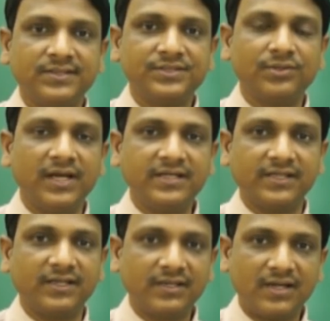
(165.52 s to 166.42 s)
So
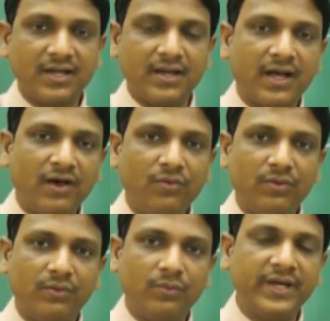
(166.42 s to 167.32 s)
later,
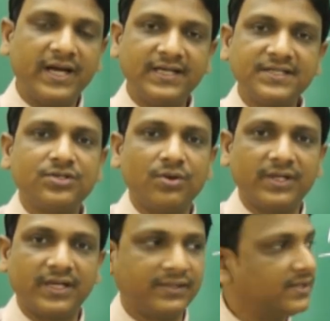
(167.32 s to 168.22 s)
now we
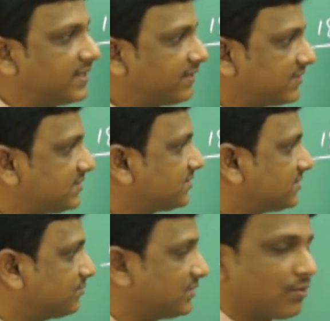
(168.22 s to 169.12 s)
understood that the nervous
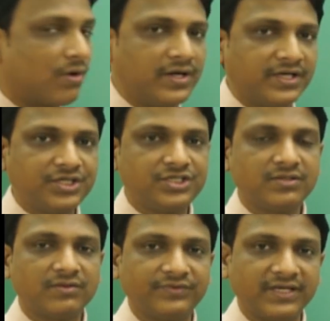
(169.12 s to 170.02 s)
system, the
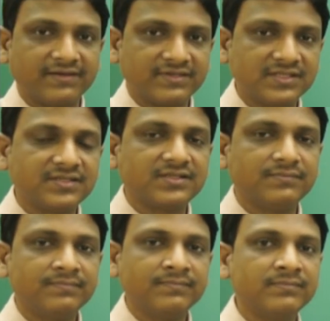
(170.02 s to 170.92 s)
coordination of the nervous
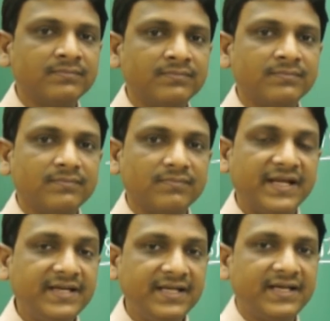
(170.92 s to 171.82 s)
system,
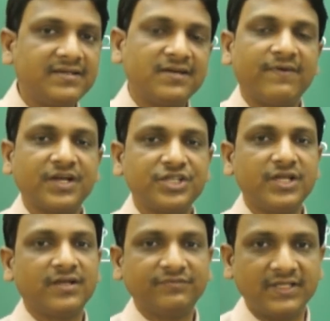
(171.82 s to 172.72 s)
the integrated
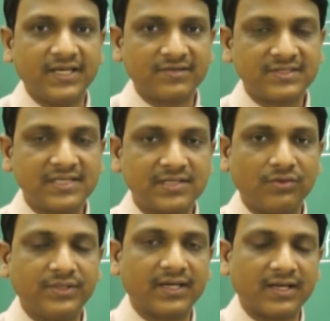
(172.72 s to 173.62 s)
functioning of the nerve cells,
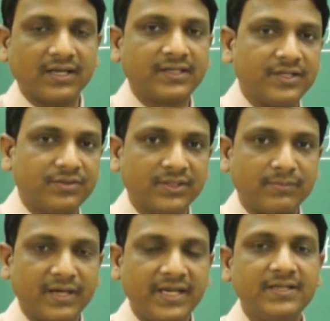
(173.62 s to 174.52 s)
how they are connected to the
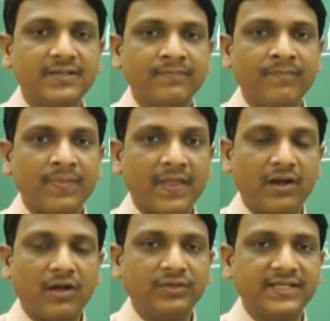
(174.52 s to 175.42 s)
brain
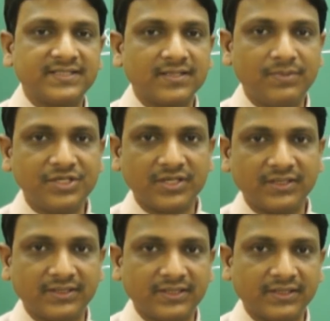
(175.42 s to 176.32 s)
and how they established
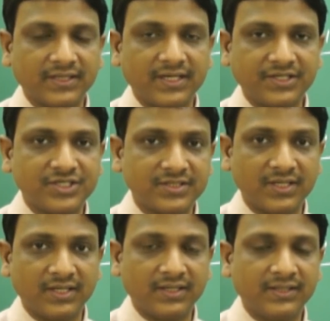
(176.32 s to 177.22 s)
that uh, connection,
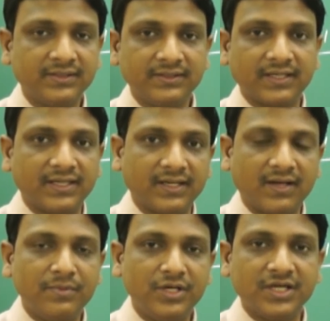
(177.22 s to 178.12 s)
uh, kind of
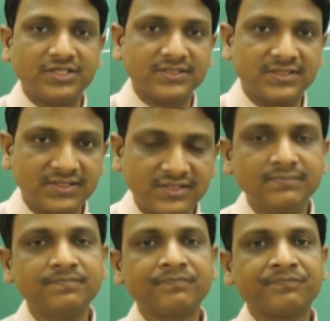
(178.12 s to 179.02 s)
communication
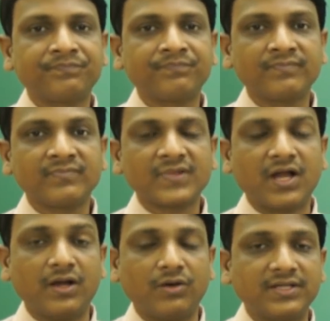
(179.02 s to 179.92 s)
system
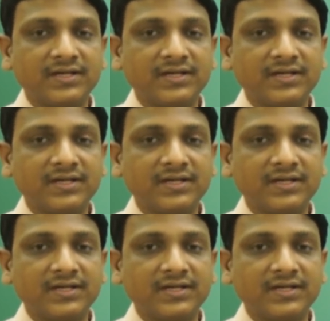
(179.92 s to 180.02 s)
and how